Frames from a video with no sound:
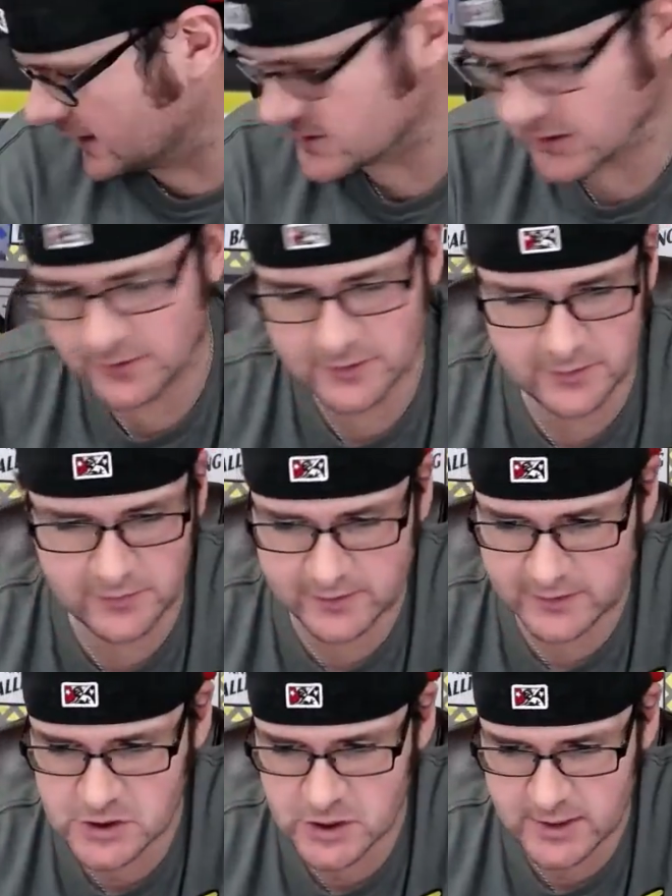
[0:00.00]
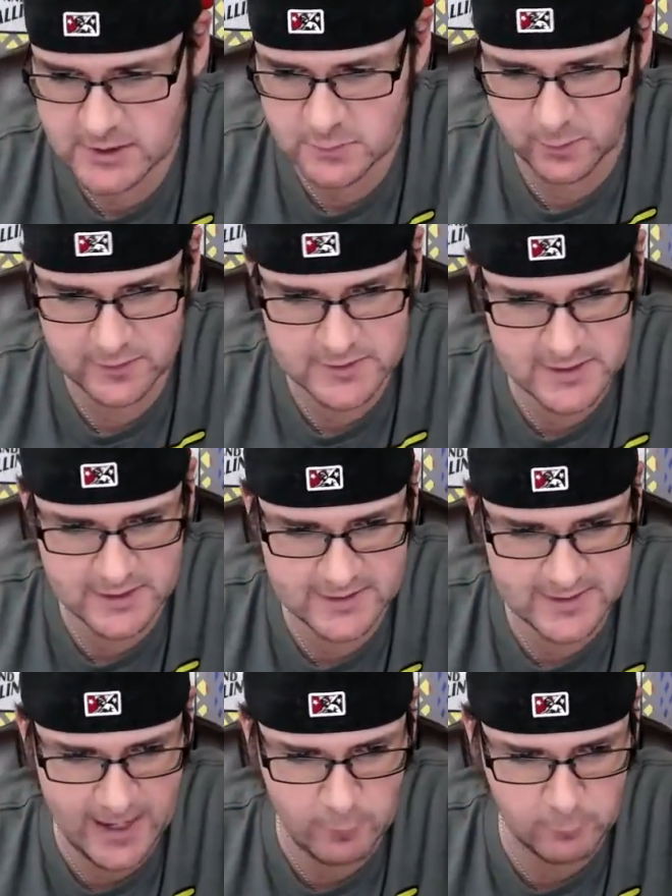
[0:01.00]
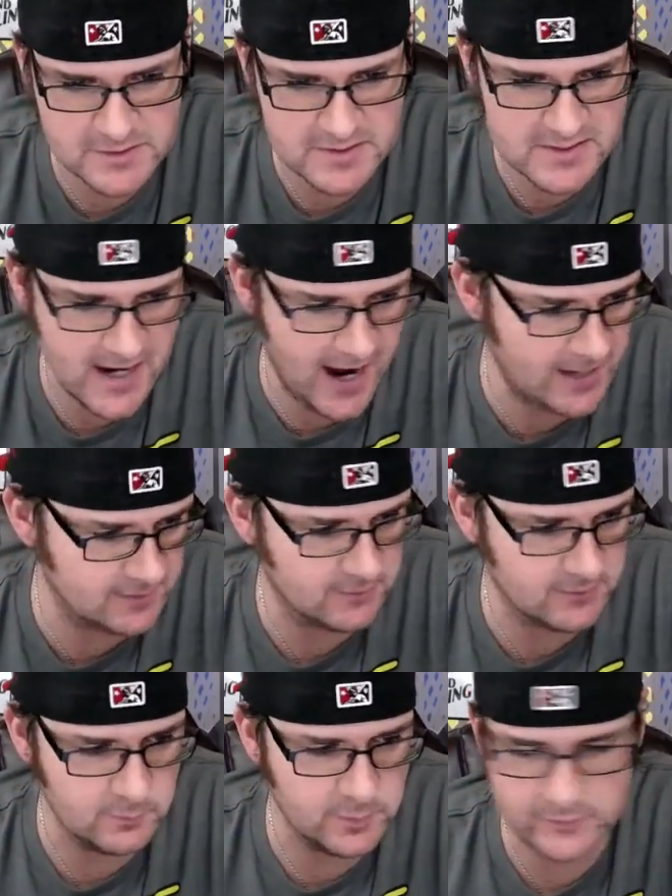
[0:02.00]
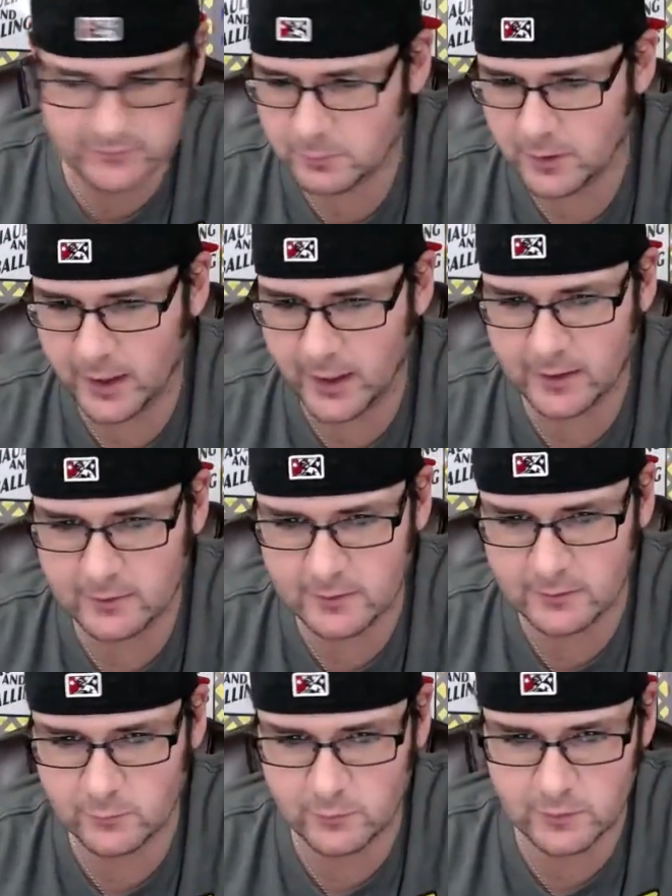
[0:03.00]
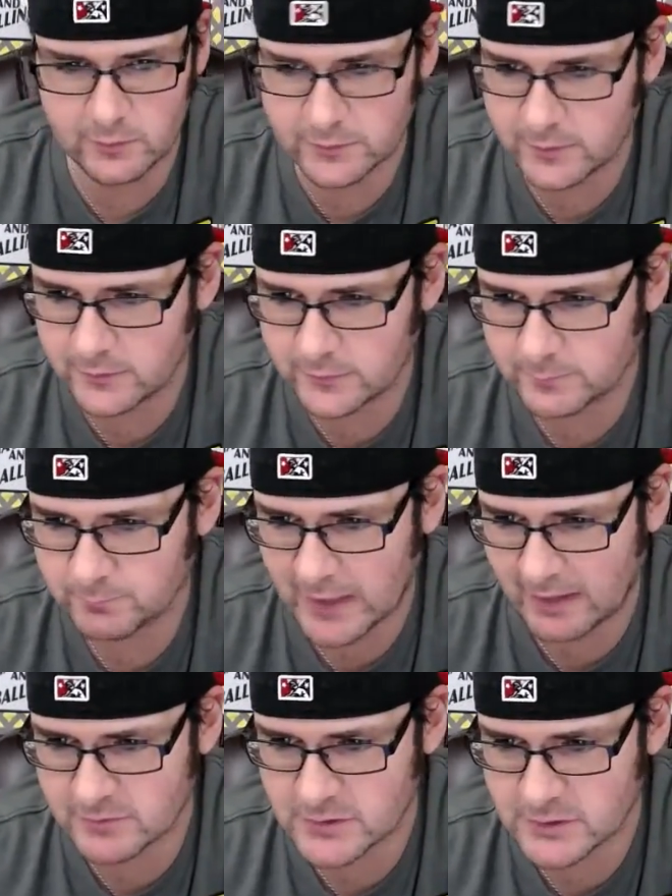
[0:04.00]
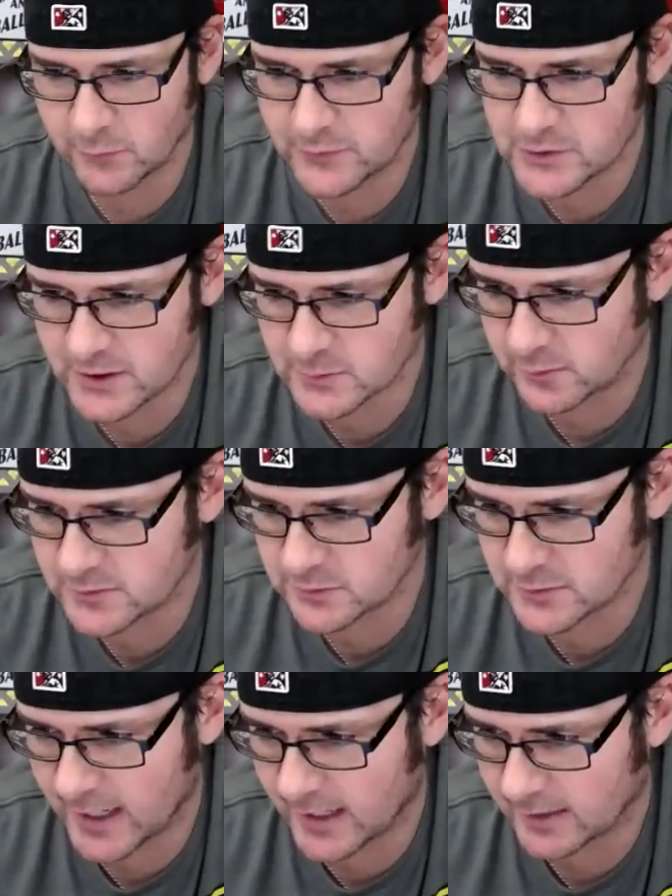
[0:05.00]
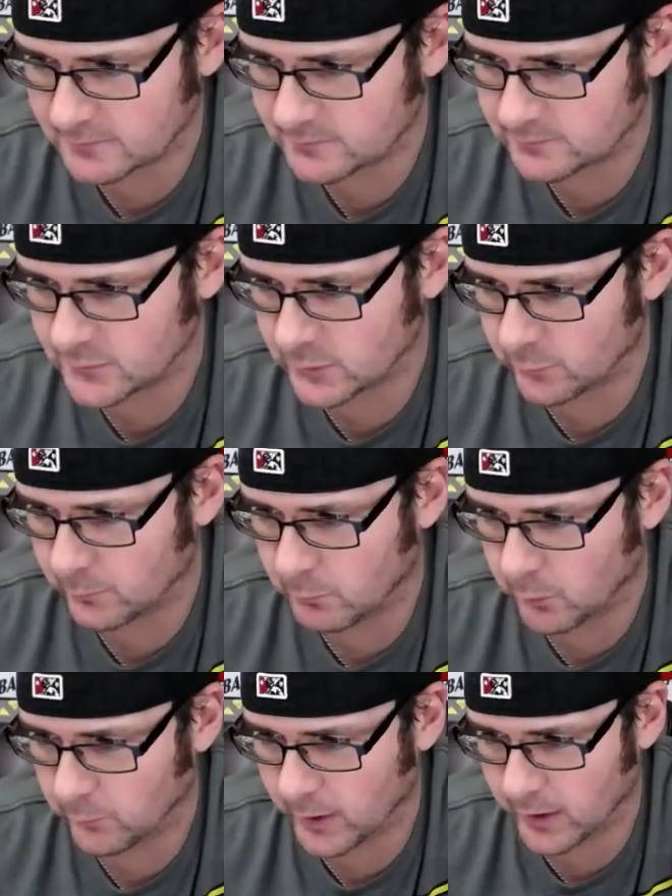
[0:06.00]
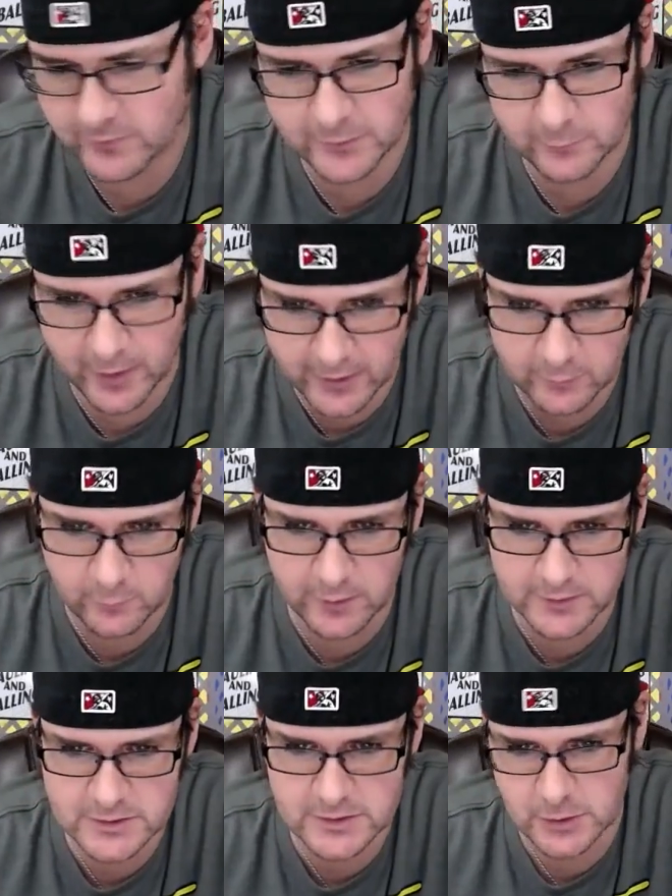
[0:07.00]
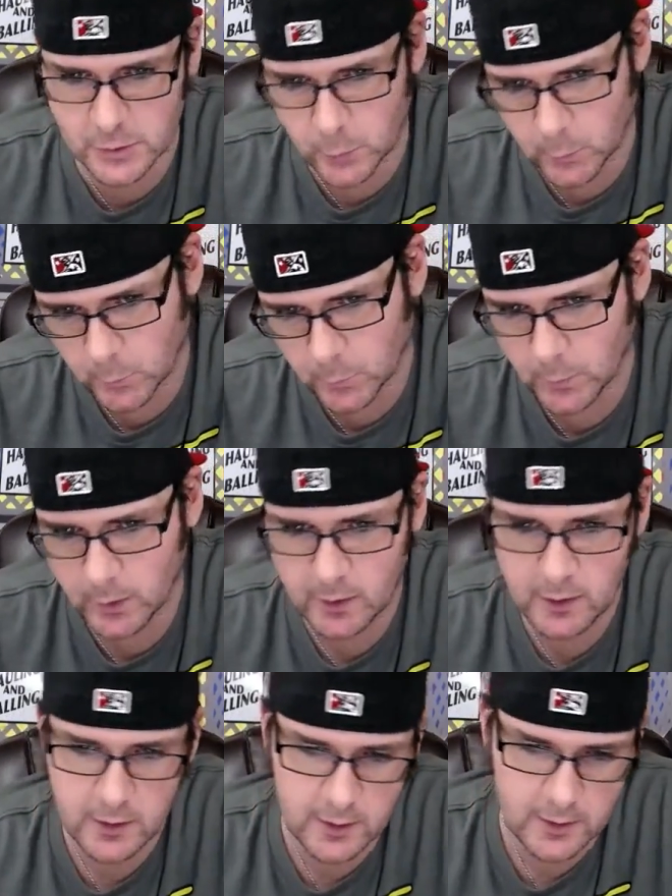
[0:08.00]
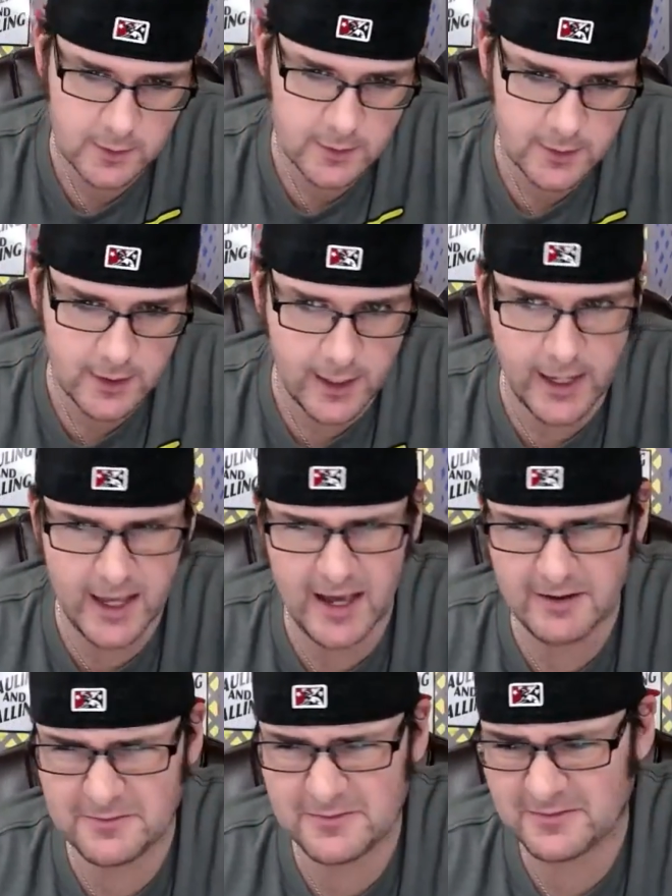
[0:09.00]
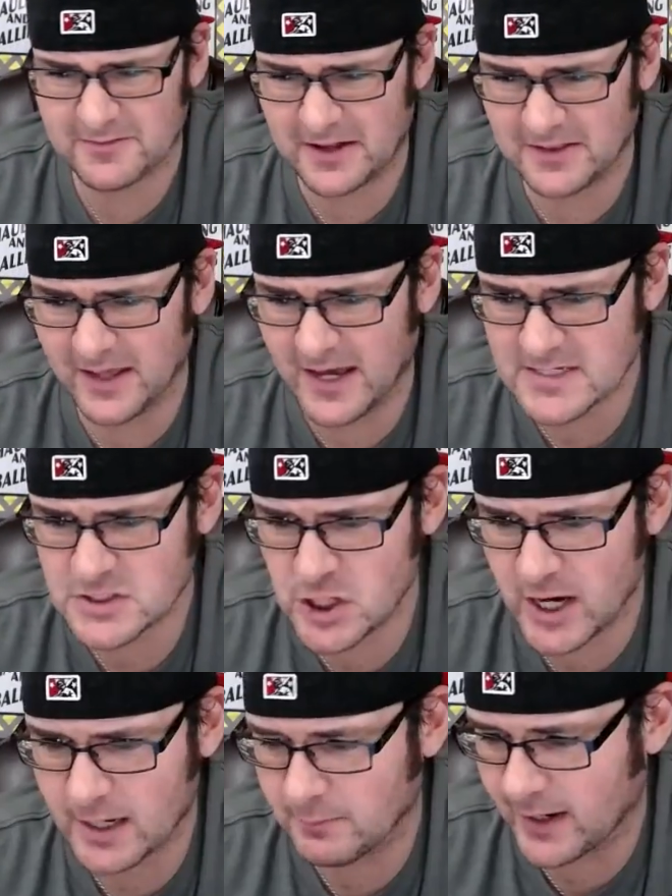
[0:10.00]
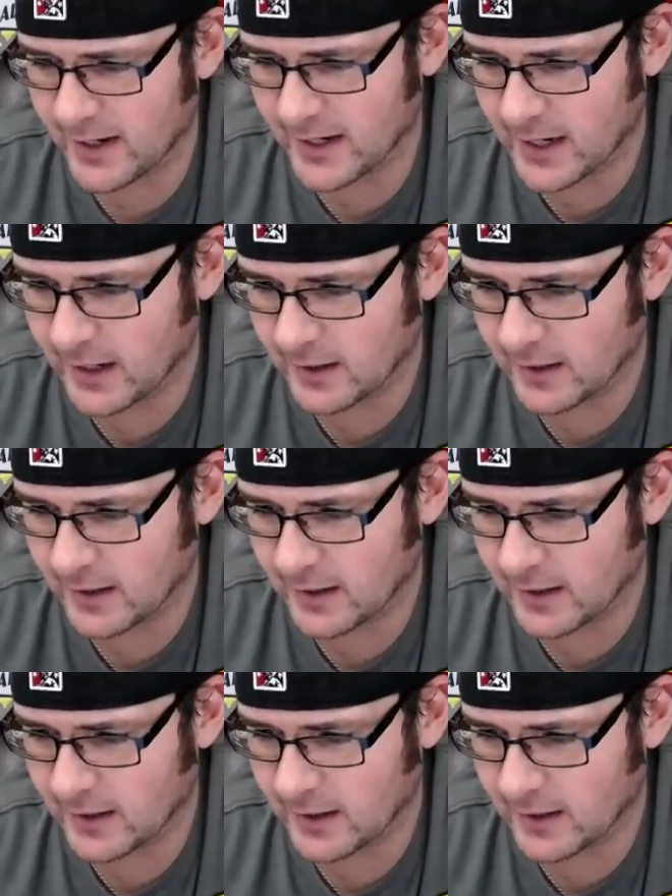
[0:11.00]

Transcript: I started to collect the Chase ones, and that was not the best plan in the world because obviously, you know, the Chase ones are not they're more rare than the regular ones. So I have at last check on my